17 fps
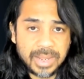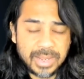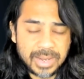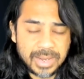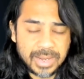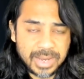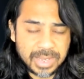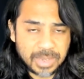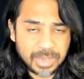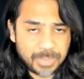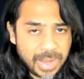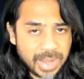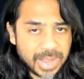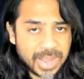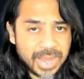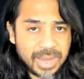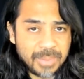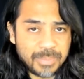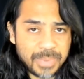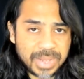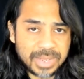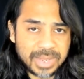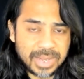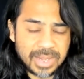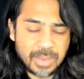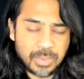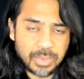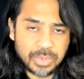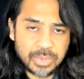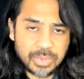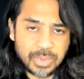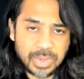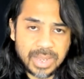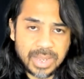Yesterday, the Pagali president was
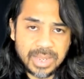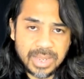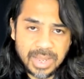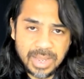so gay.